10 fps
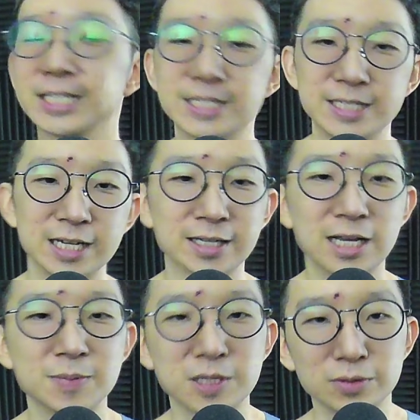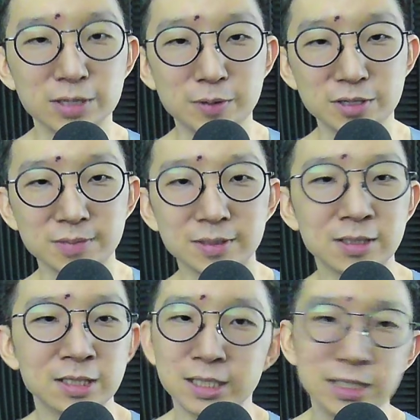You see that? Absolutely
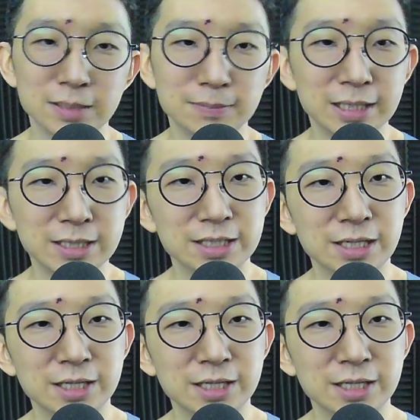possible. But yeah,